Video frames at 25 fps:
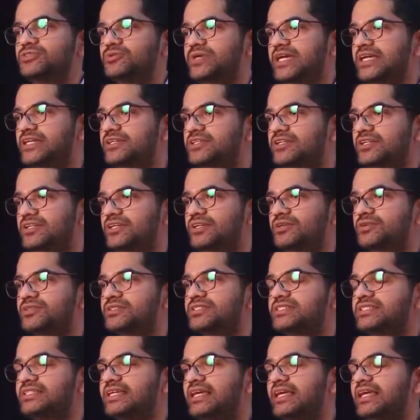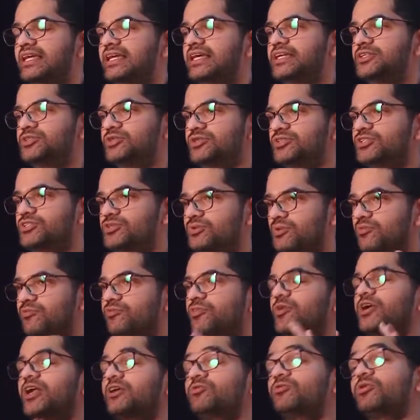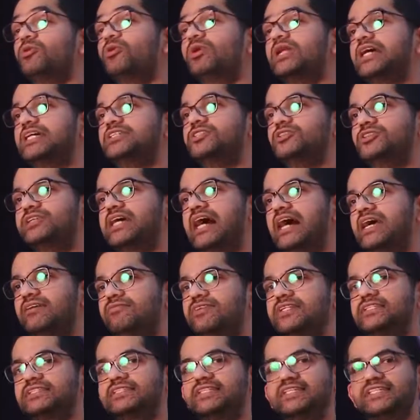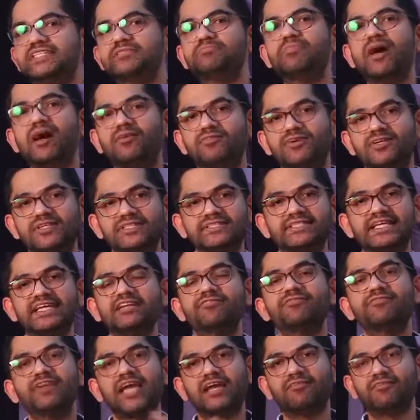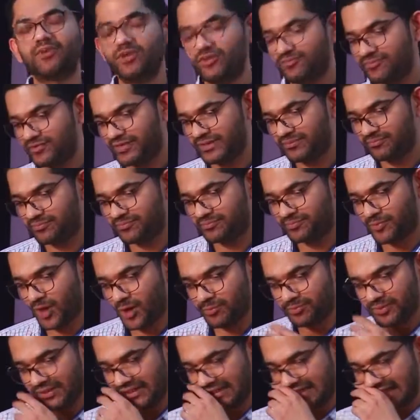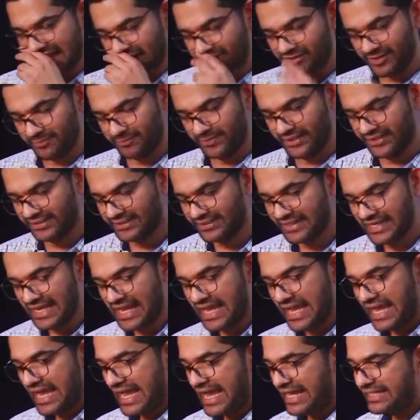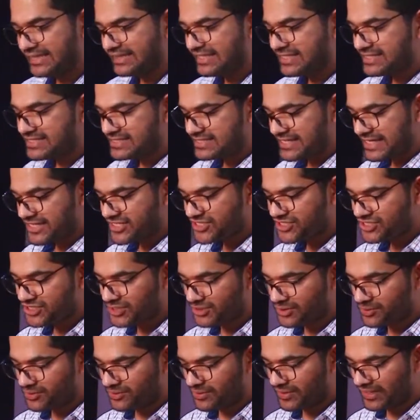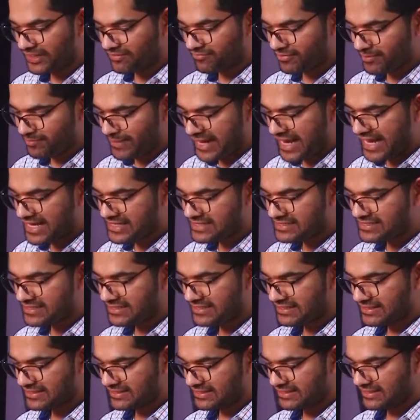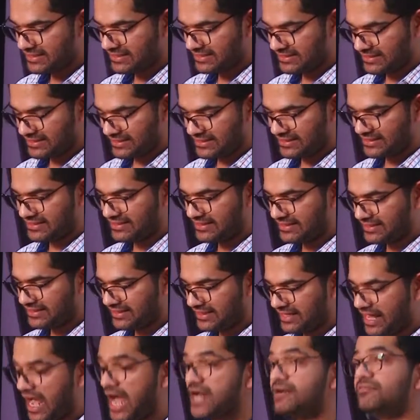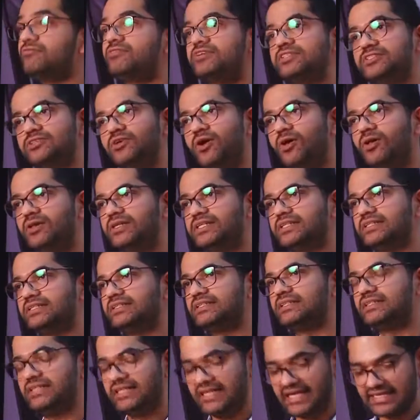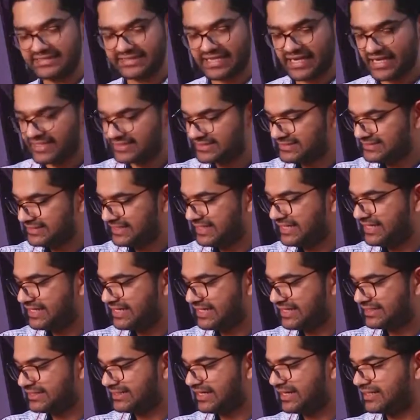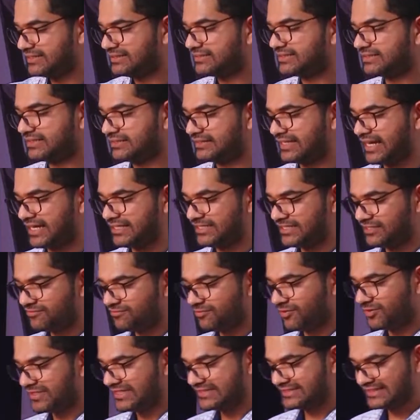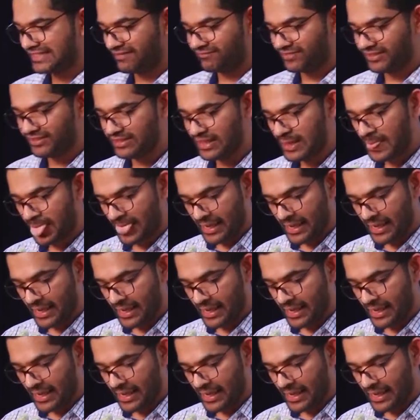to introduce, for a ruler to divest his powers in favor of a popular government. And this issue remained unresolved, as I see, until 1947.